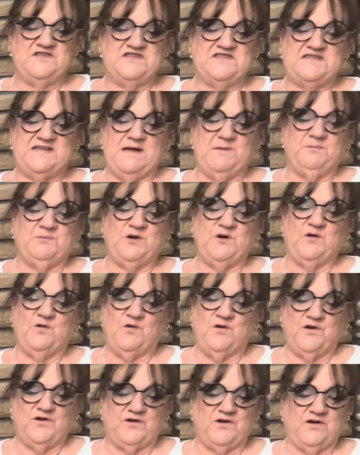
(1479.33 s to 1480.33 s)
a separate
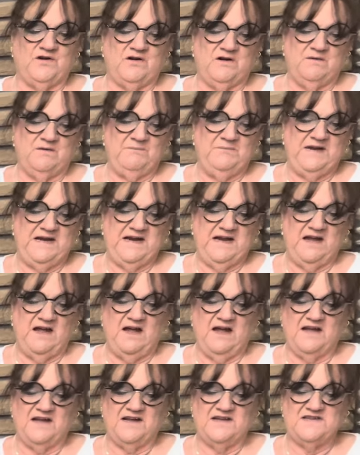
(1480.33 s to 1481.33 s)
order
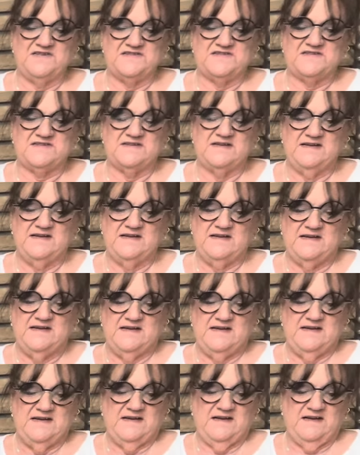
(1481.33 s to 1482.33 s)
because
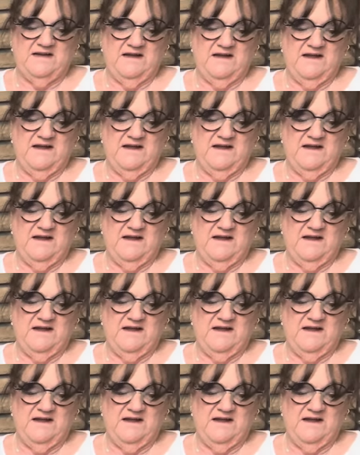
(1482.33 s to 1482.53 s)
I